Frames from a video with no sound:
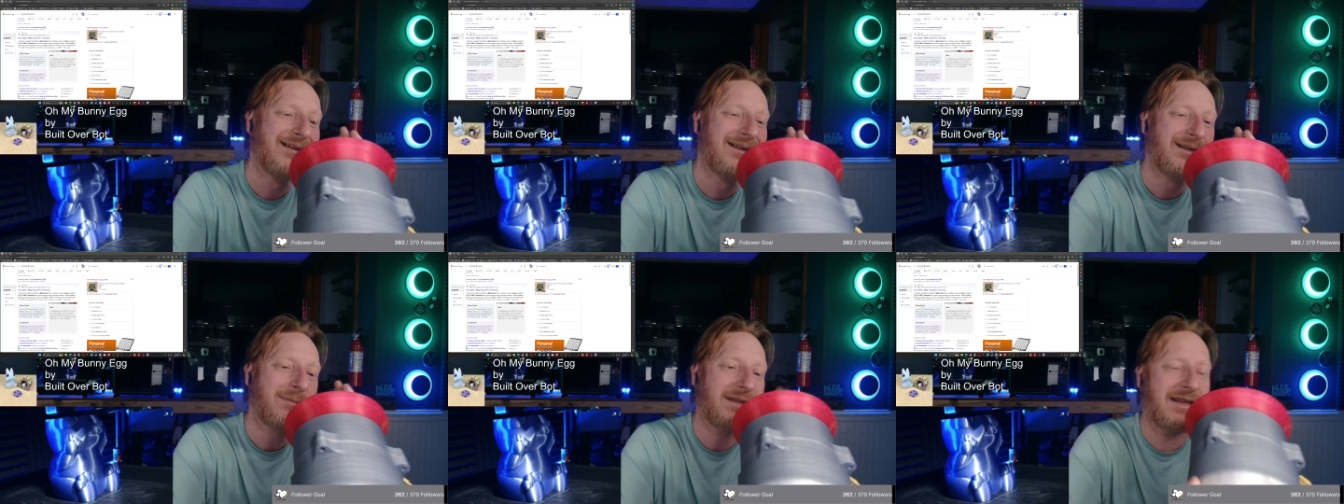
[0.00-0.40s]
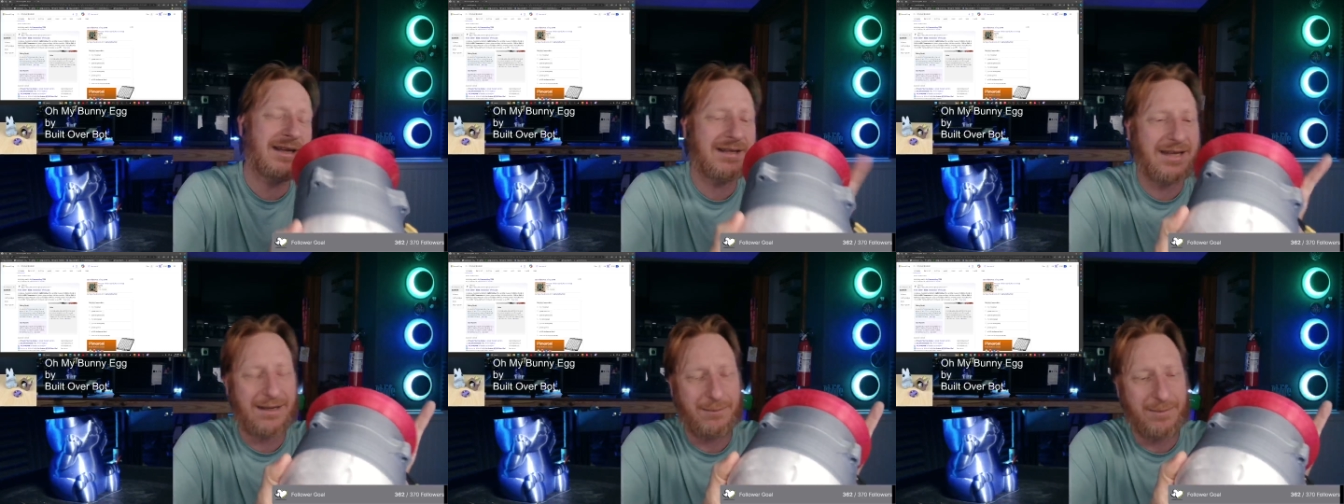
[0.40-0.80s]
But then
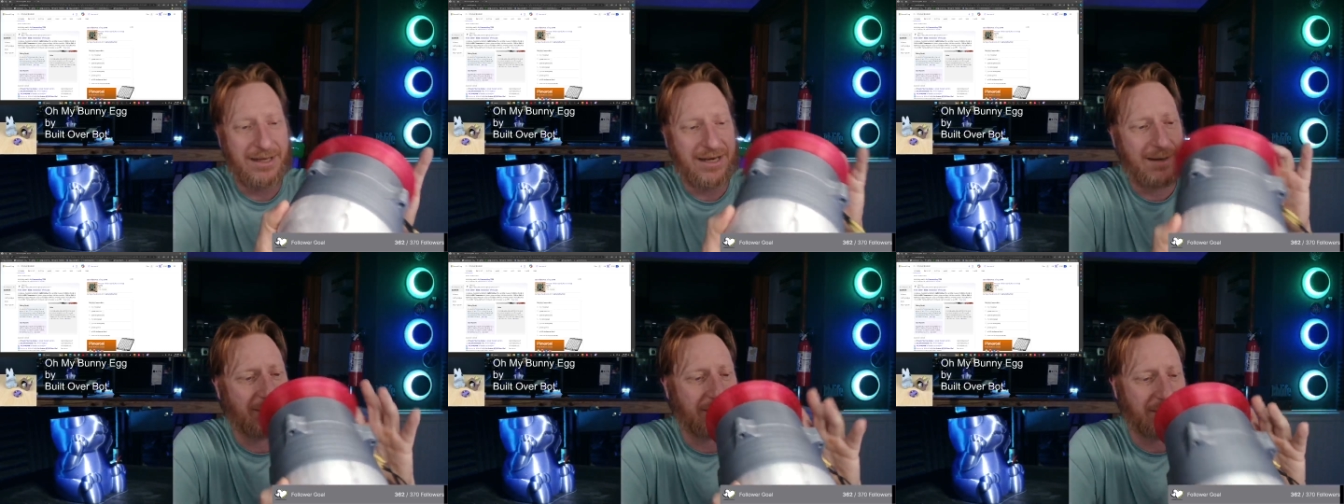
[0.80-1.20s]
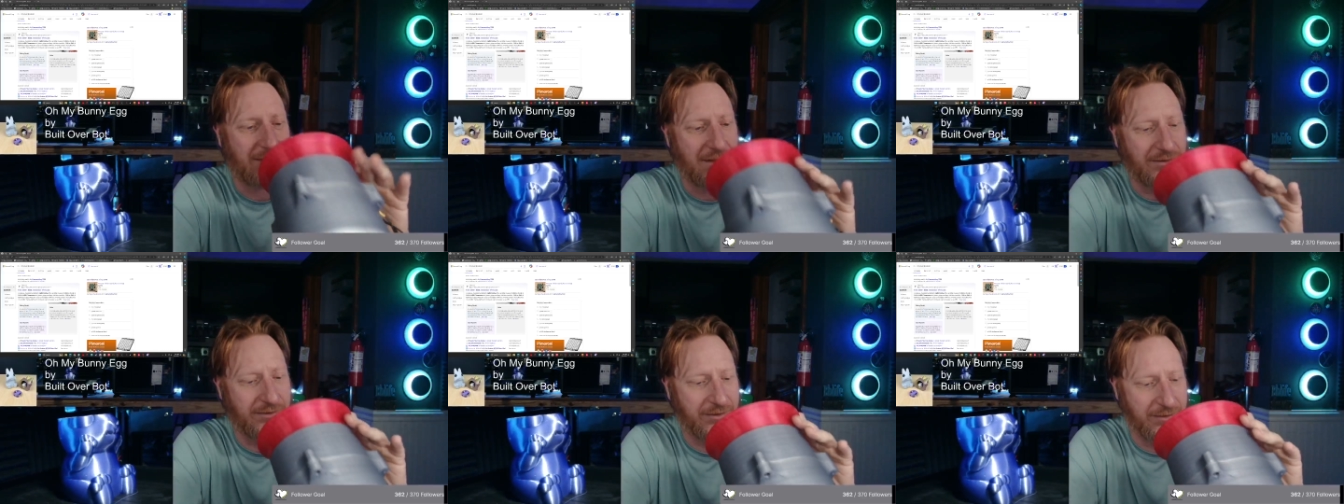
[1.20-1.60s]
again, my neighbors are
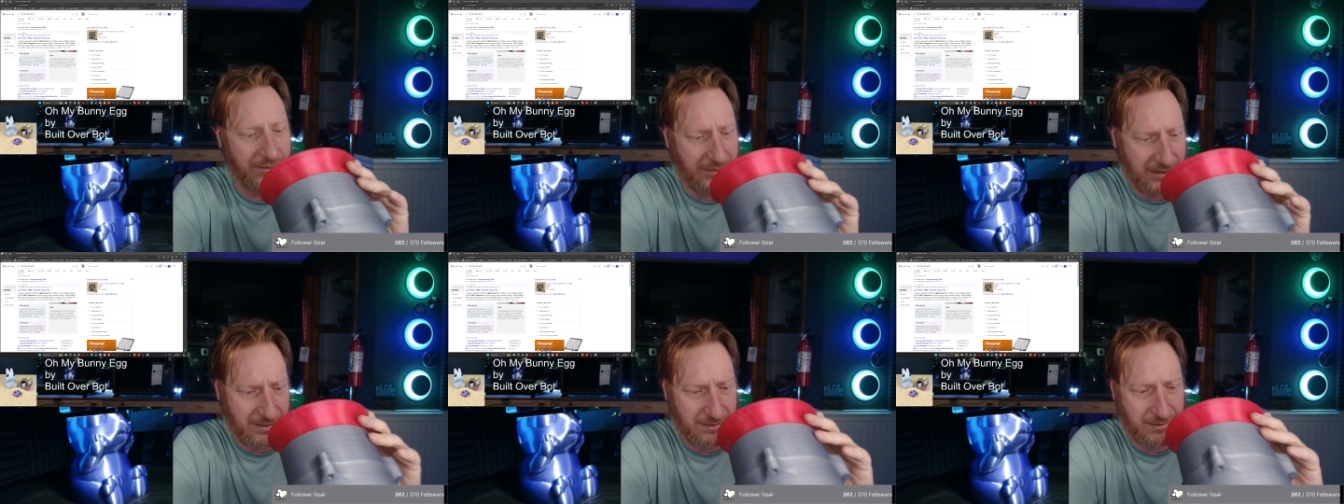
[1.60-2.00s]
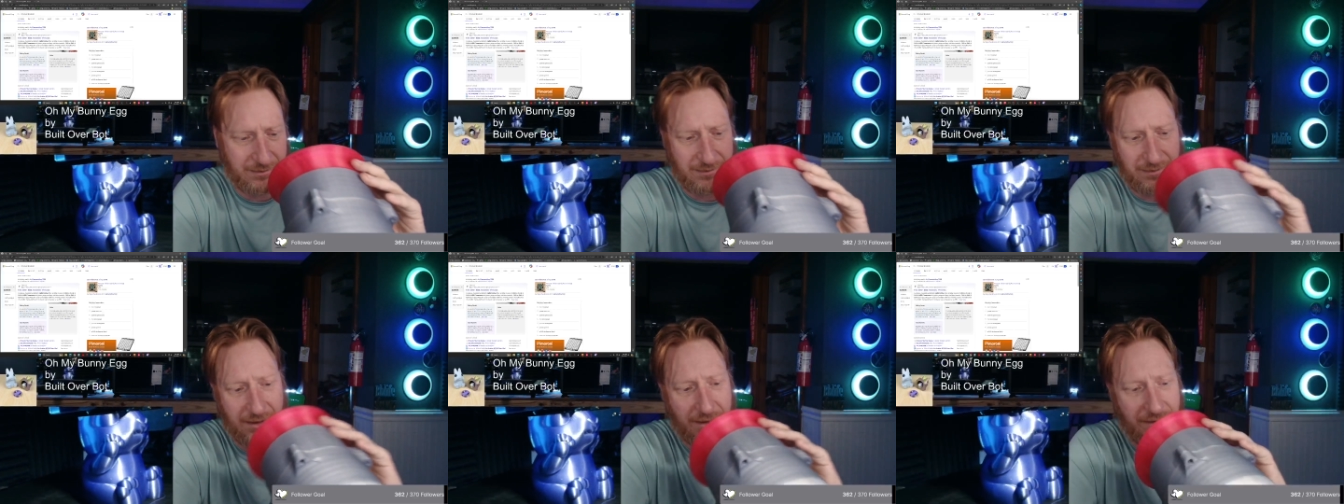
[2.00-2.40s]
also know
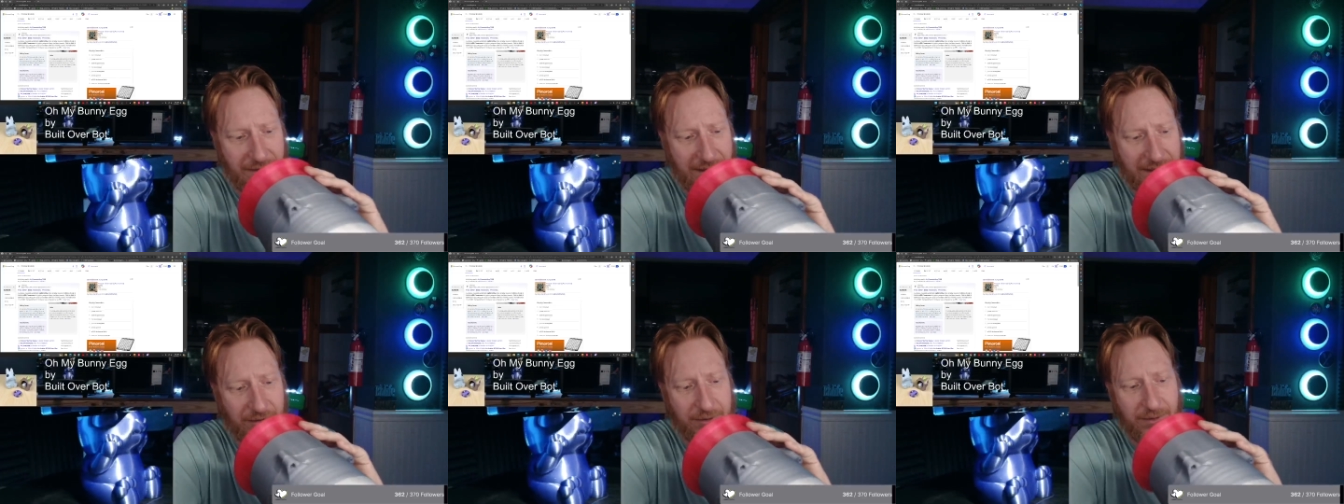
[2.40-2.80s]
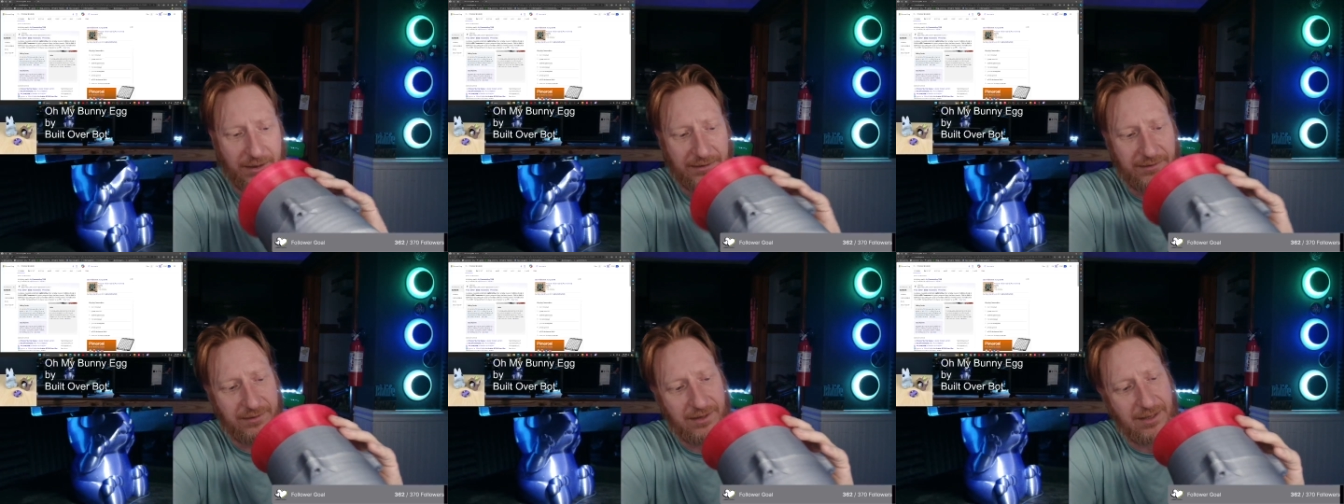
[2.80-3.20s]
that I do
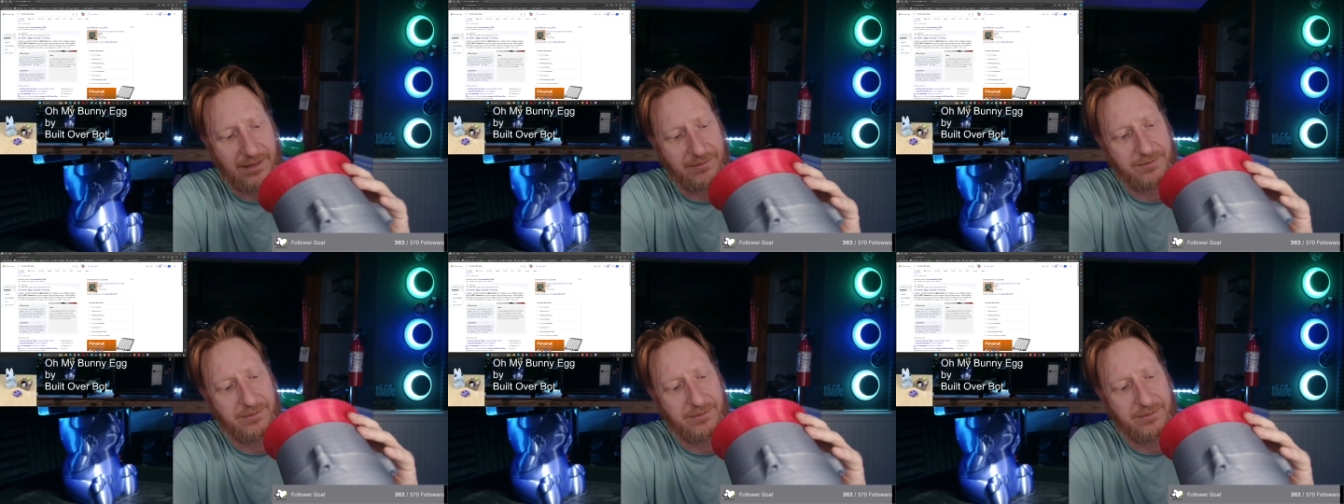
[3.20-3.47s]
crazy stuff.